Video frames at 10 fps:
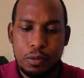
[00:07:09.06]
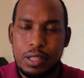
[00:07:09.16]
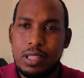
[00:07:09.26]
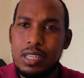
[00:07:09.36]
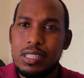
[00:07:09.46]

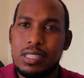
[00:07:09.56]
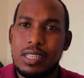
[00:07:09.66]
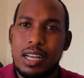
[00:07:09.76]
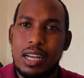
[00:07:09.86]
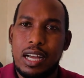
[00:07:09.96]
With
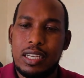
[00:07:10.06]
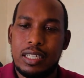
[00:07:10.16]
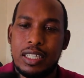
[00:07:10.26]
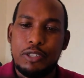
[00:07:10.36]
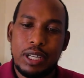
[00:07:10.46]
this,
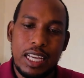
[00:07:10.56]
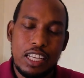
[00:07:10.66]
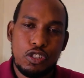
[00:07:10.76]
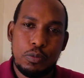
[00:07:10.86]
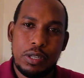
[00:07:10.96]
it
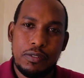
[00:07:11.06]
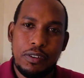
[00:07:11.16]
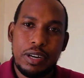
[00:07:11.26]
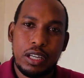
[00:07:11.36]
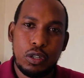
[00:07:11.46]
literally has to
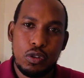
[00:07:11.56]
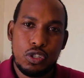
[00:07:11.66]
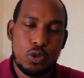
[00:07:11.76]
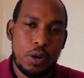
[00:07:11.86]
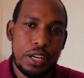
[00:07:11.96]
be very
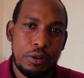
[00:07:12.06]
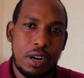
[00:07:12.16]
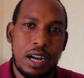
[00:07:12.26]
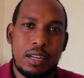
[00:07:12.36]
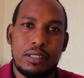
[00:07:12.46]
close to where
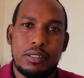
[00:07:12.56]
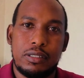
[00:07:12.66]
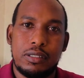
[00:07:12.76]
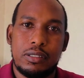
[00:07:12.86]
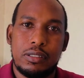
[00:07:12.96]
you are
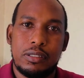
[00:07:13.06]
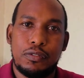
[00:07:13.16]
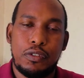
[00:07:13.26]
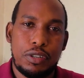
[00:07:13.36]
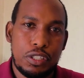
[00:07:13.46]

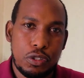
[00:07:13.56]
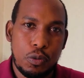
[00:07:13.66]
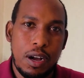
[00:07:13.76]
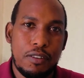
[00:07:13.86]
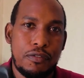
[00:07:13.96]
for it
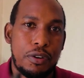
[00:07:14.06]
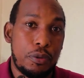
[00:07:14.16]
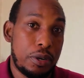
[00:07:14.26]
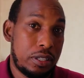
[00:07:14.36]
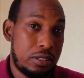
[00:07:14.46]
to work
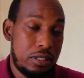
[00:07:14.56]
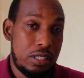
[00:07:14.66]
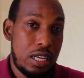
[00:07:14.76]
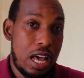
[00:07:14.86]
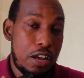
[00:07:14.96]
very well.
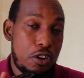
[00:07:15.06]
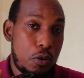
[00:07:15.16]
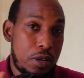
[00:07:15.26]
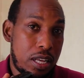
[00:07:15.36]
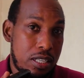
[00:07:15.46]
I
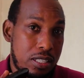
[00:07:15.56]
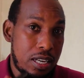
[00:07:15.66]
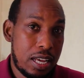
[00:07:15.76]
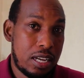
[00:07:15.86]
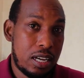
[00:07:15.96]
don't know whether
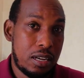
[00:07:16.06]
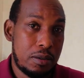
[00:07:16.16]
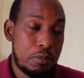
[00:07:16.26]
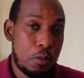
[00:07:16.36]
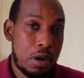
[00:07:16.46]
it's a
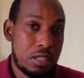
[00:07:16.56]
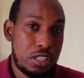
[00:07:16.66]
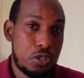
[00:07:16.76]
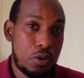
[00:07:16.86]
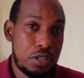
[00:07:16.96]
Lyca
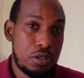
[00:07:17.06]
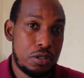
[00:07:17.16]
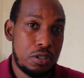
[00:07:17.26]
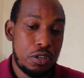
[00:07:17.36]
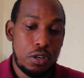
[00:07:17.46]
Mobile
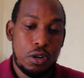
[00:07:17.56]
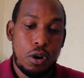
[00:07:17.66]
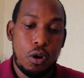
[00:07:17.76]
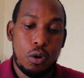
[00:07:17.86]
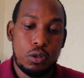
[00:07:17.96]
situation
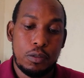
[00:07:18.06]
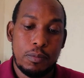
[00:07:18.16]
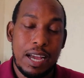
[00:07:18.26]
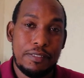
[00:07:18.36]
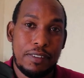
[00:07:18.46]
or
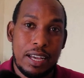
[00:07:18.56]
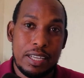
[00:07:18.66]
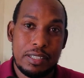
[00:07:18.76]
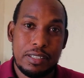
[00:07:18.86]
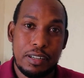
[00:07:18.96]
the
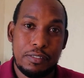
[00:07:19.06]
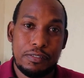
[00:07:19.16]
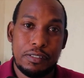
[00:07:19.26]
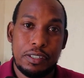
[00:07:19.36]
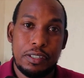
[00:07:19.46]
MiFi
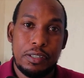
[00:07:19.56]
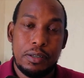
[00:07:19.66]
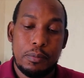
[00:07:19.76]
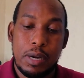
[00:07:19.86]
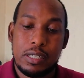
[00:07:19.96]
itself,
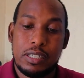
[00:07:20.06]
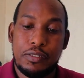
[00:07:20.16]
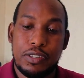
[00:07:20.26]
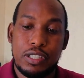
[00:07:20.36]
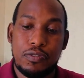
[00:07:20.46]

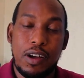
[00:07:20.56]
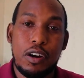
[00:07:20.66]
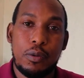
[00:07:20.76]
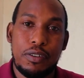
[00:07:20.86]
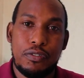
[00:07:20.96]
but if it's
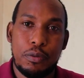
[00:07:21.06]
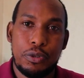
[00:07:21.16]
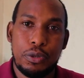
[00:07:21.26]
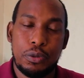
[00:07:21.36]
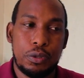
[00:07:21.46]
far away
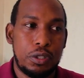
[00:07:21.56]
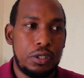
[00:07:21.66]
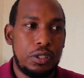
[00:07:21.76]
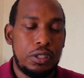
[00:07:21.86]
from you,